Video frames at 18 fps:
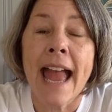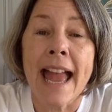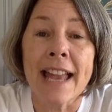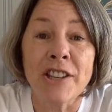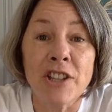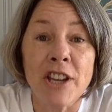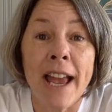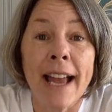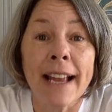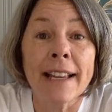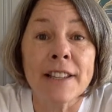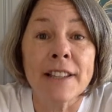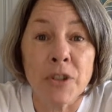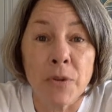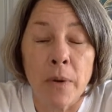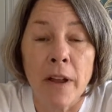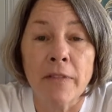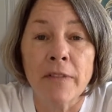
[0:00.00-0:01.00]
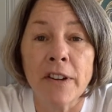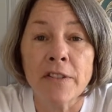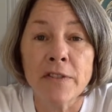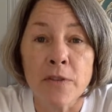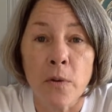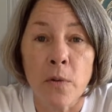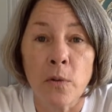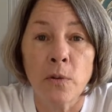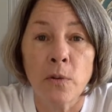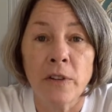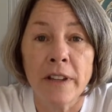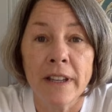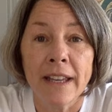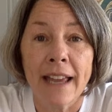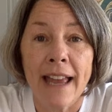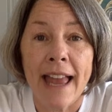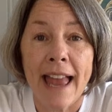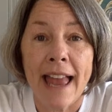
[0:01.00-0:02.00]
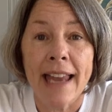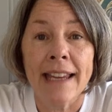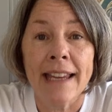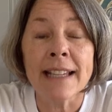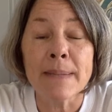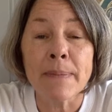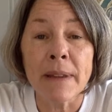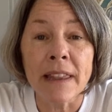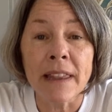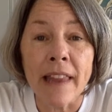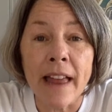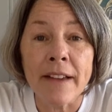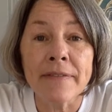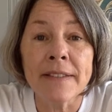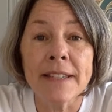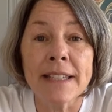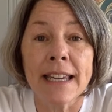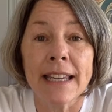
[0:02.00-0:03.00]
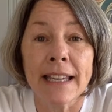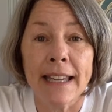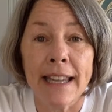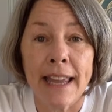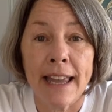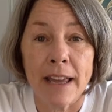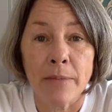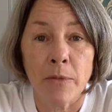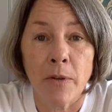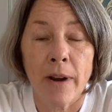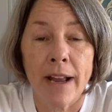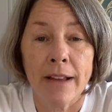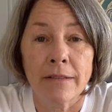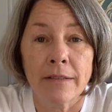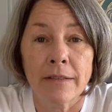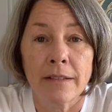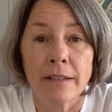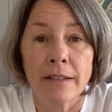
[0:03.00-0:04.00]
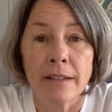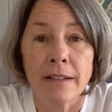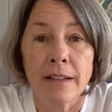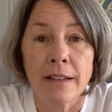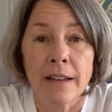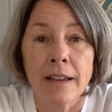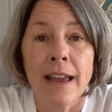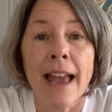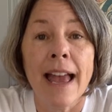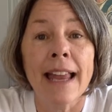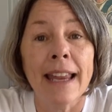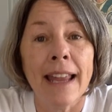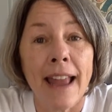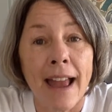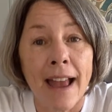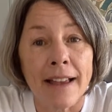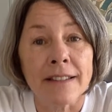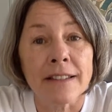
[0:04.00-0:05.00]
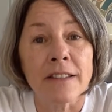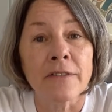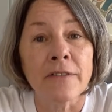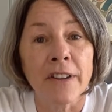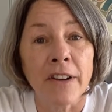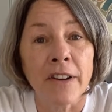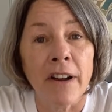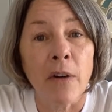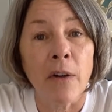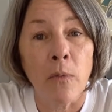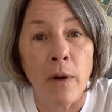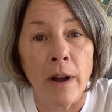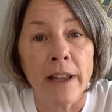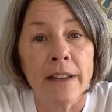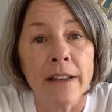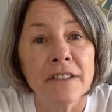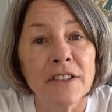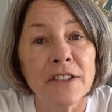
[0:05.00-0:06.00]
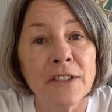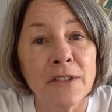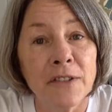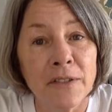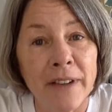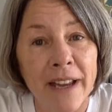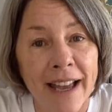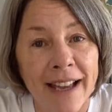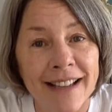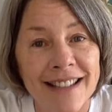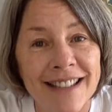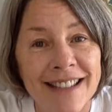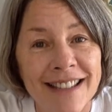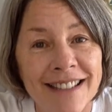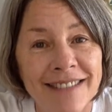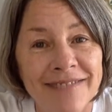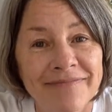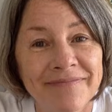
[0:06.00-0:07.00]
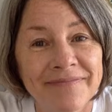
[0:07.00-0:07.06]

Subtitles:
And Jack is 12 years old, and he's been left in a campground, and he has to figure out what to do next.